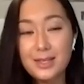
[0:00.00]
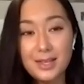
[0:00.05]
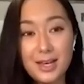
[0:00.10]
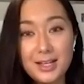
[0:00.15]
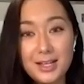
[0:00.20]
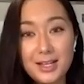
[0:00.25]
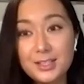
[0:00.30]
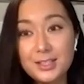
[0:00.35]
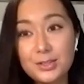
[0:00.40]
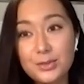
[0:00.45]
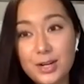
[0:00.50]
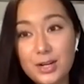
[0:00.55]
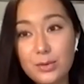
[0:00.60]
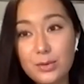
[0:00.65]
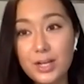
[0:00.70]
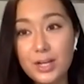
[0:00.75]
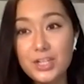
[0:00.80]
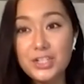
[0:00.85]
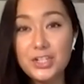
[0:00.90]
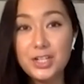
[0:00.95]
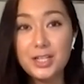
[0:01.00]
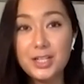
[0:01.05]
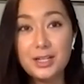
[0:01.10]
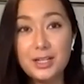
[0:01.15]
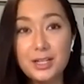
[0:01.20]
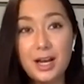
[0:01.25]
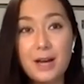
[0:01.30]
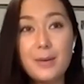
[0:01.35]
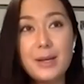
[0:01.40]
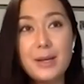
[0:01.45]
Yeah, that's a great
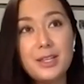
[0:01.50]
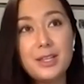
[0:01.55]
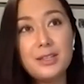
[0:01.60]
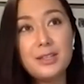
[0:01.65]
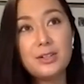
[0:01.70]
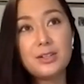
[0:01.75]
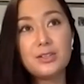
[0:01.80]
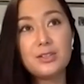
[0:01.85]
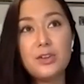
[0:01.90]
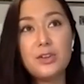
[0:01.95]
question. I think there's